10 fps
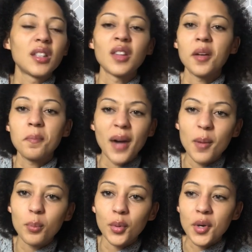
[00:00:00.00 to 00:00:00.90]
like
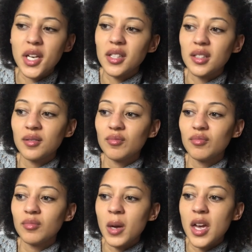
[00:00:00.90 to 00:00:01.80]
Bad Boys,
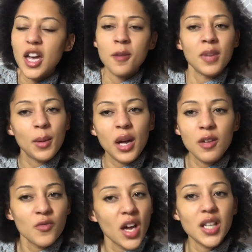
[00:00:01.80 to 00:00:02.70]
and maybe I'll
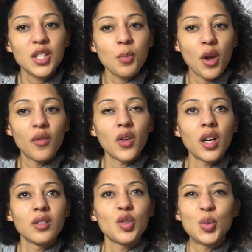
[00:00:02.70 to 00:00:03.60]
invite him over
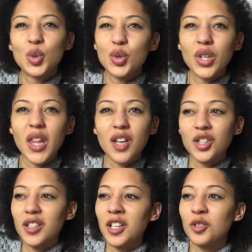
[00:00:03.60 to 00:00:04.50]
to enjoy that
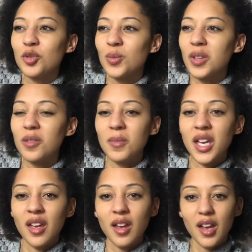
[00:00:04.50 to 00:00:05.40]
Jack Daniels with
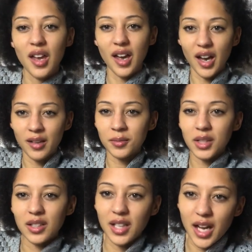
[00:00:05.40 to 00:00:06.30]
me, and I'm going to
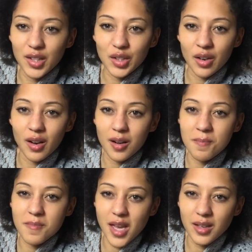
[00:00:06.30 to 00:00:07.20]
cast on an
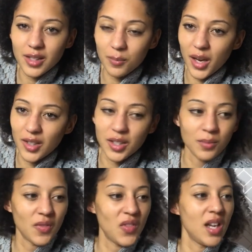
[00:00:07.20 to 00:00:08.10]
amazing pattern
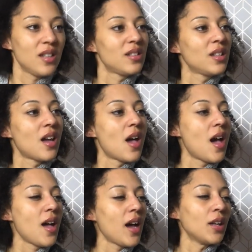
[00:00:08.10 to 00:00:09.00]
with this,
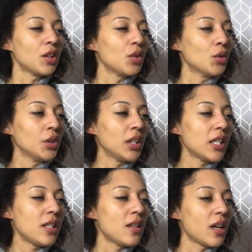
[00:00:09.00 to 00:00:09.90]
and I can
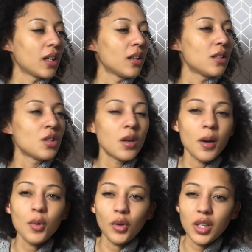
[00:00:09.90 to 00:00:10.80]
already, do you know, I'm
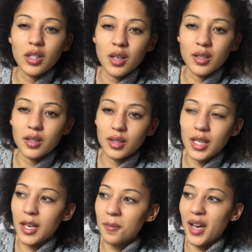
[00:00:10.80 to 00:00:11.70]
already starting to see
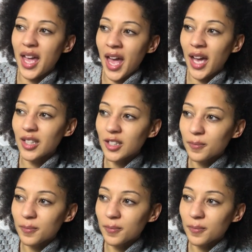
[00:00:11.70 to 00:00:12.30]
it in my head.